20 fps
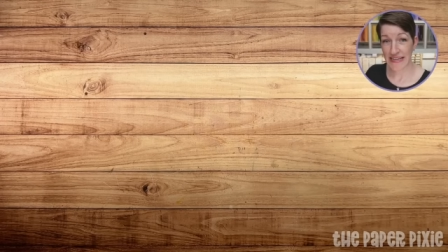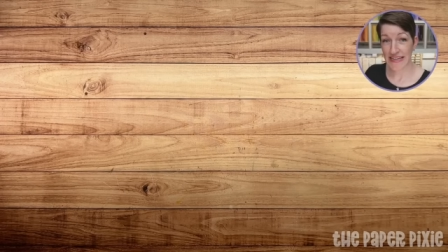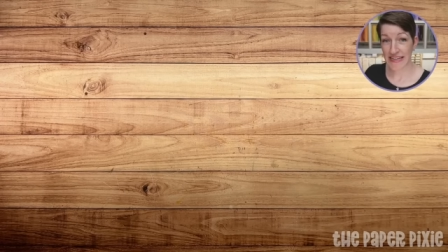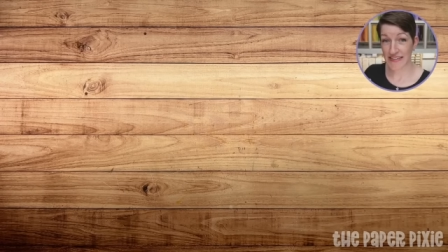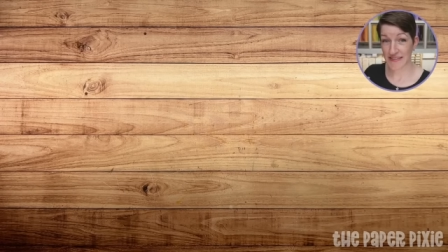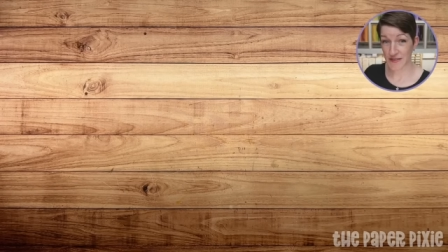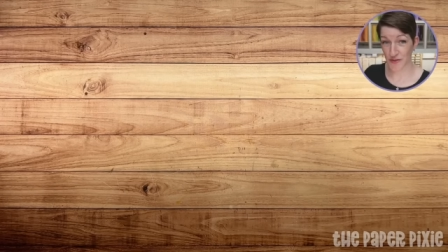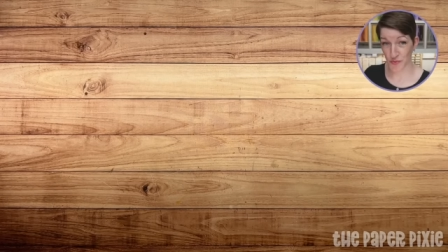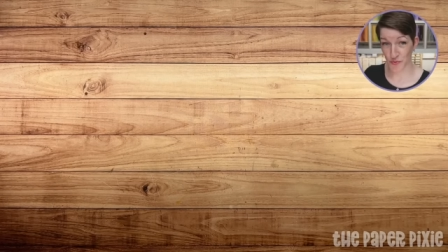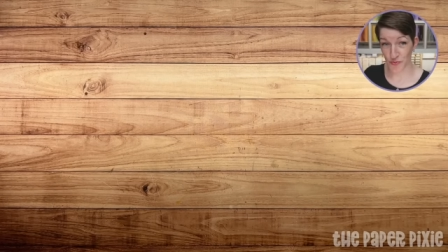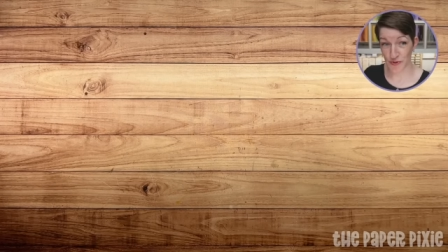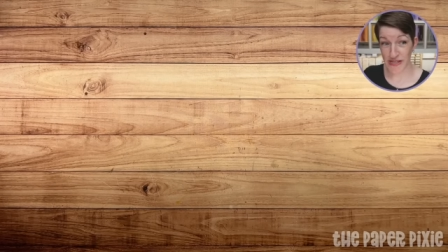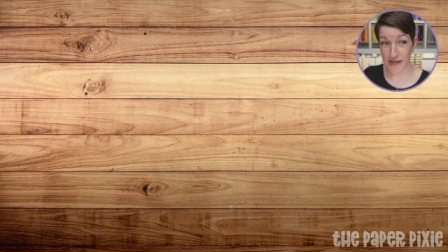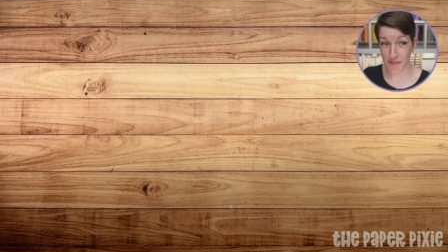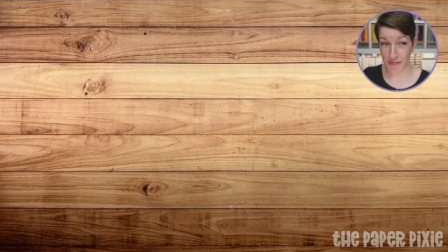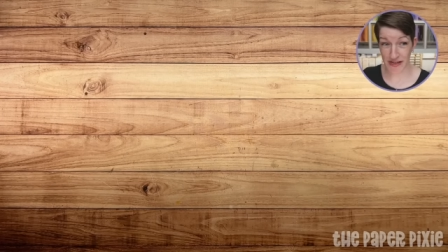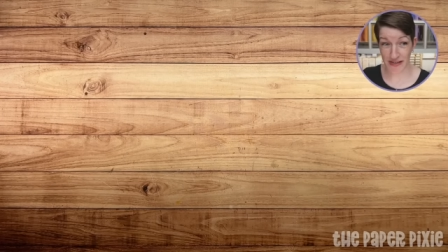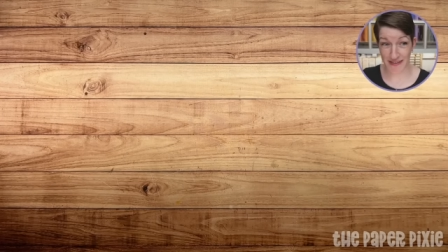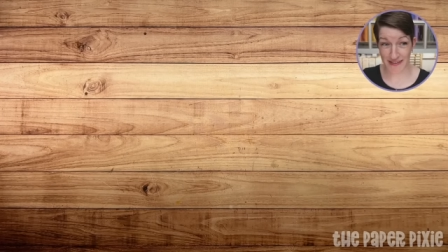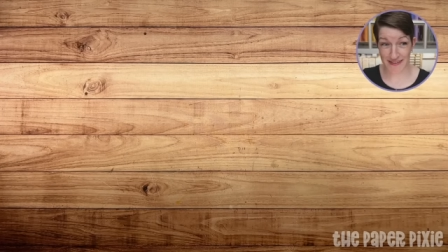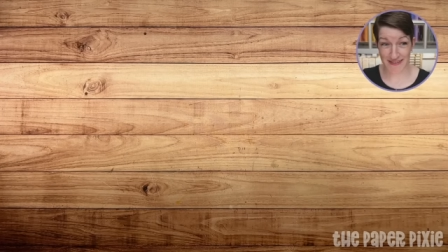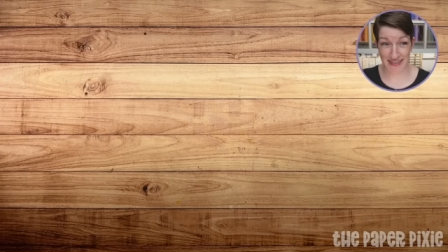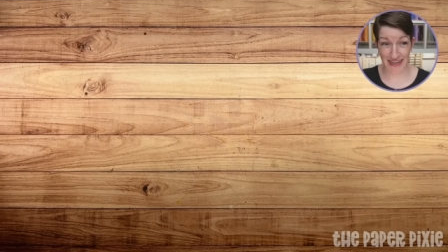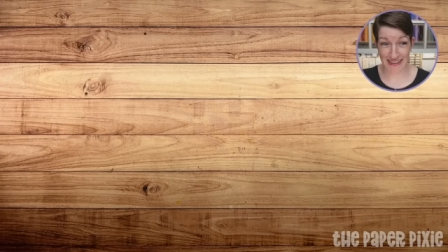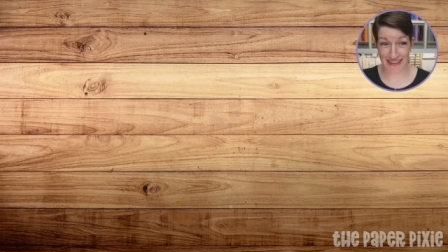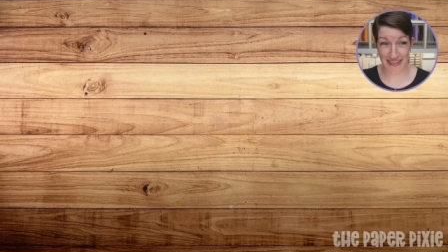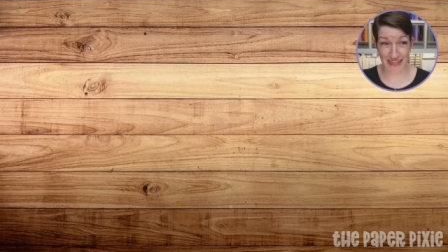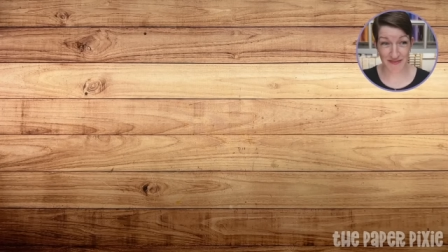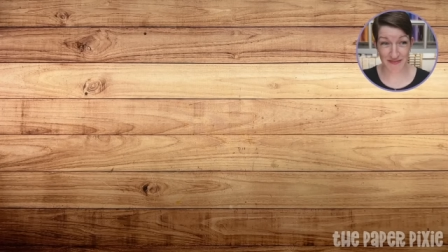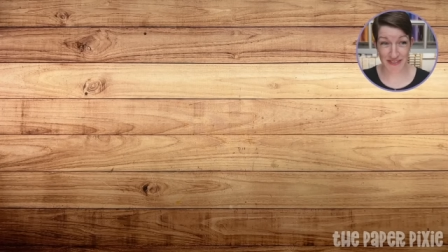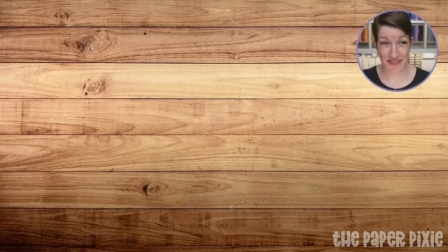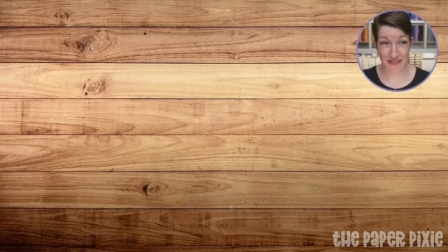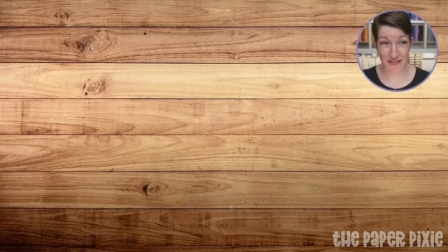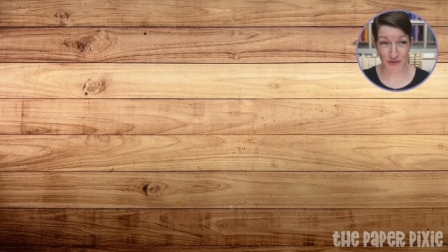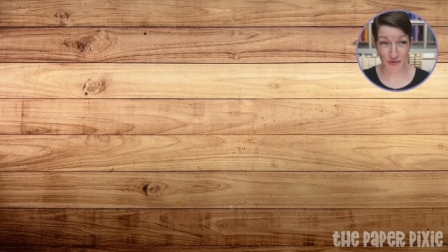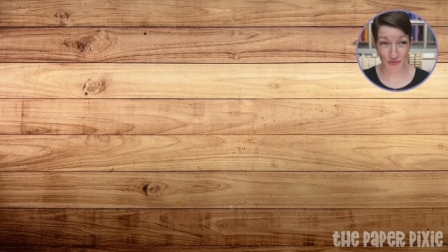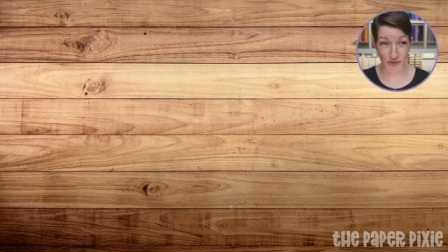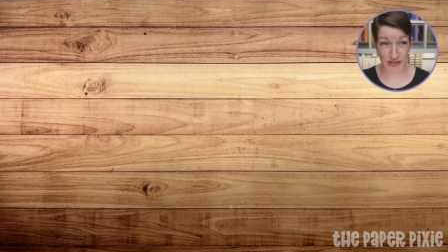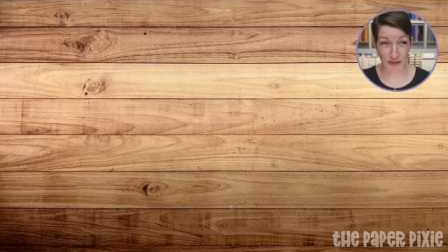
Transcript: It's a remix. I love to do